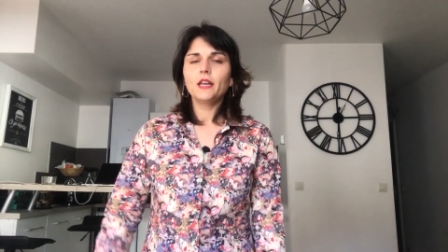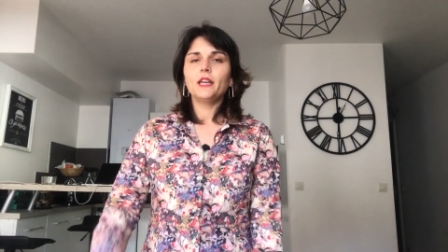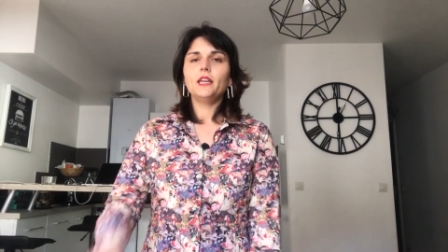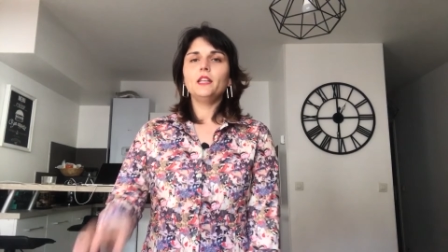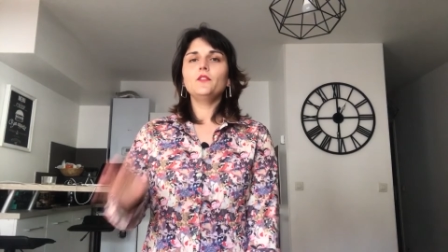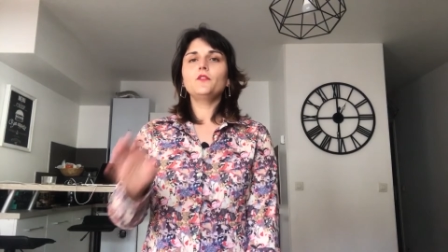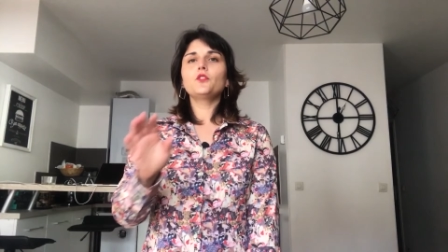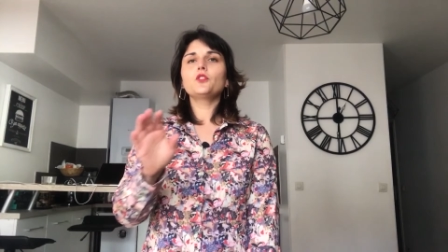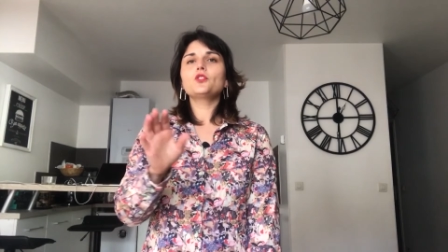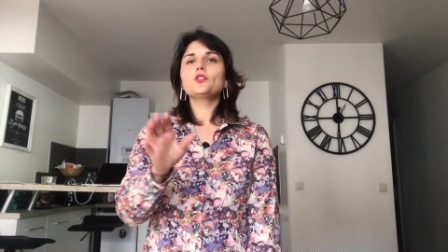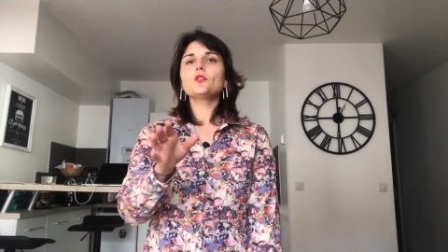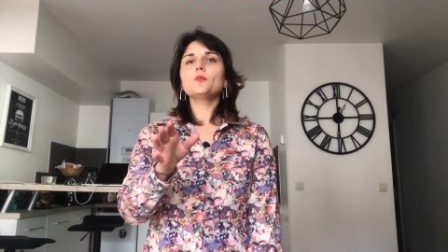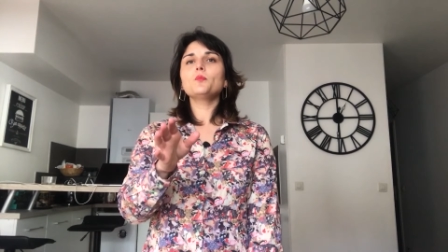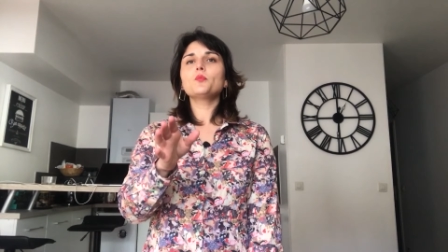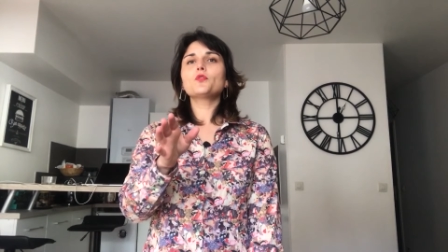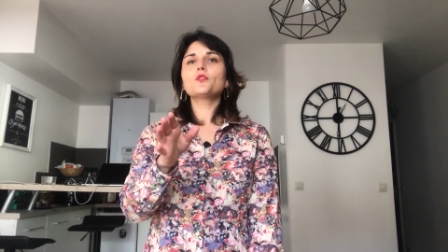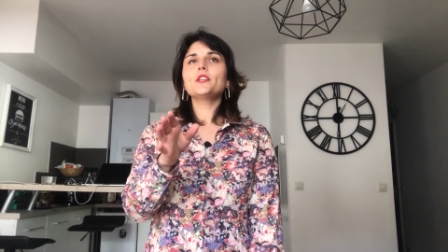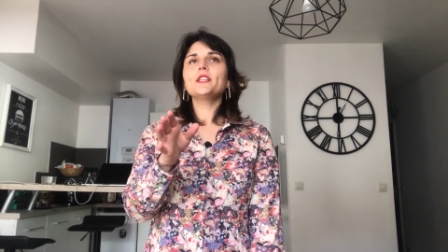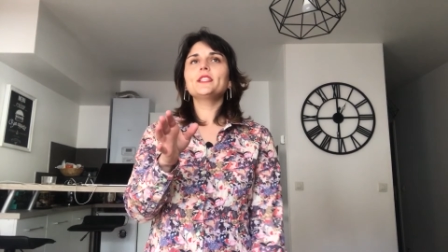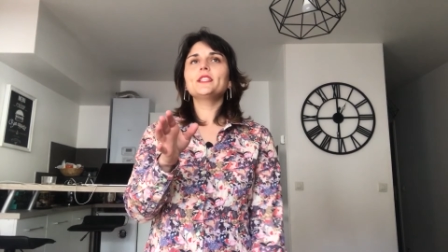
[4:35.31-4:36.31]
in the
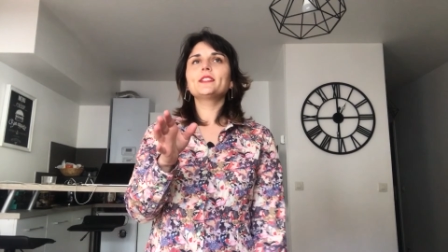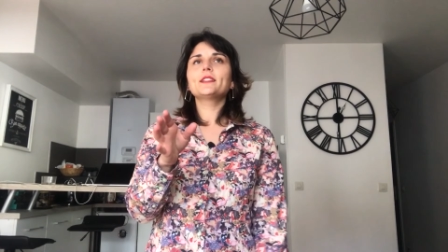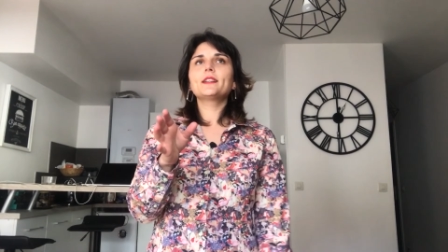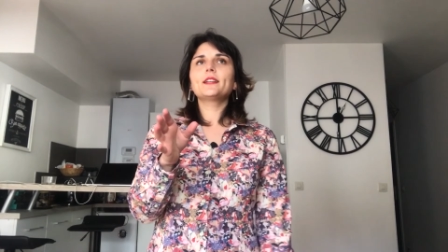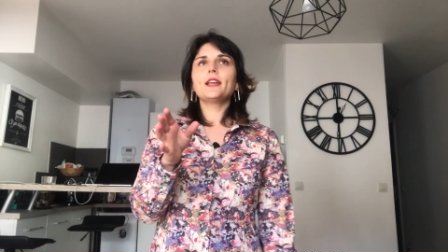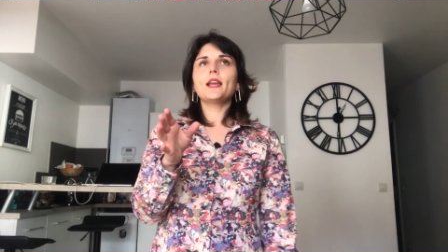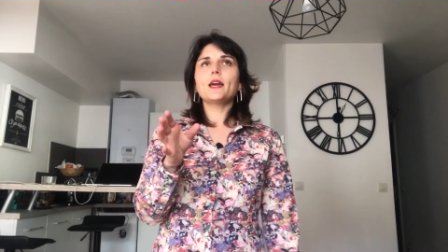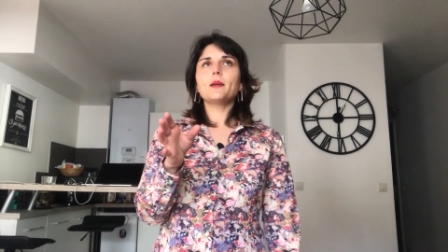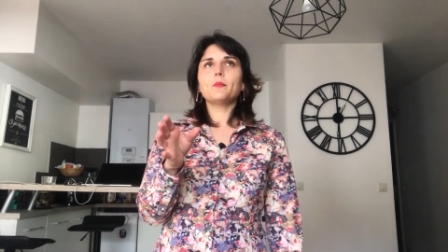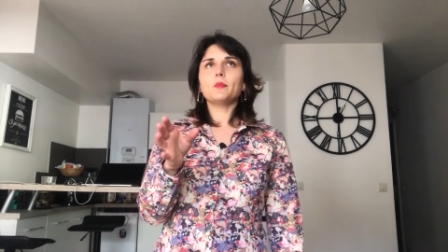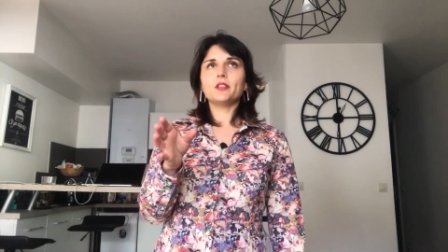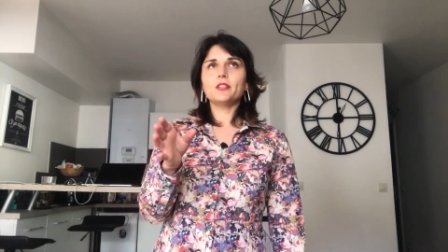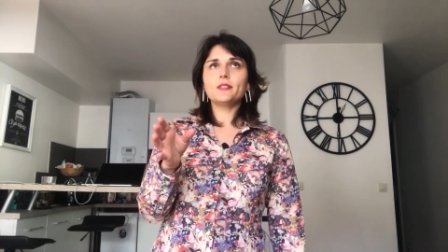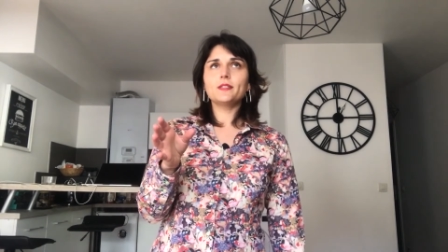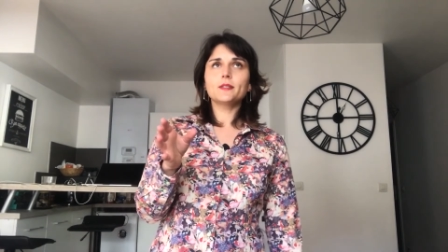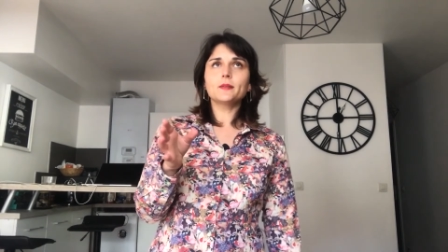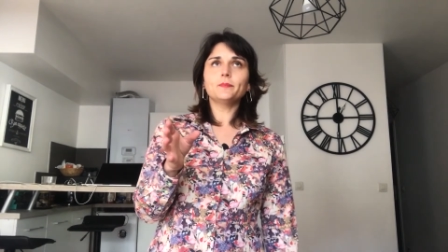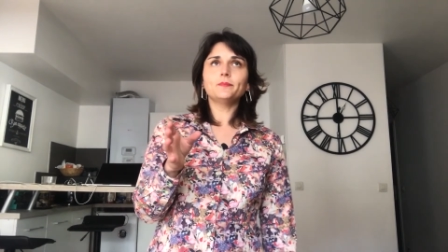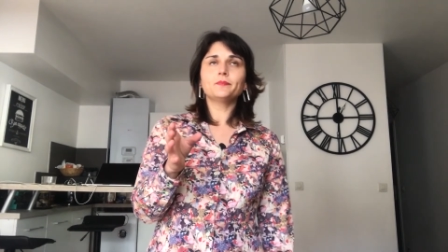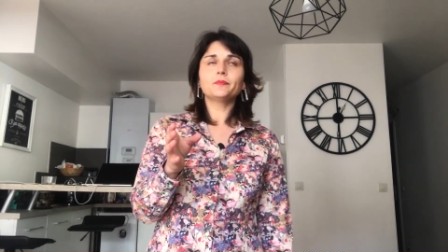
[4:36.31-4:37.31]
temperate
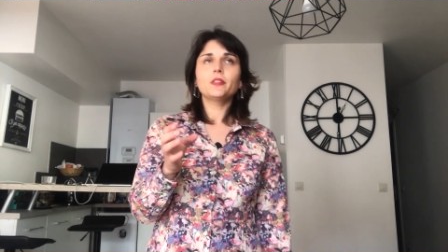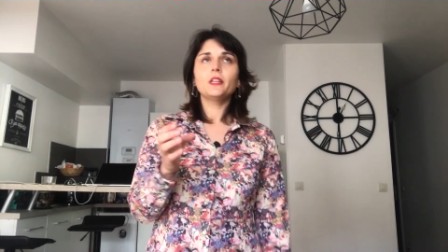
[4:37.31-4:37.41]
climates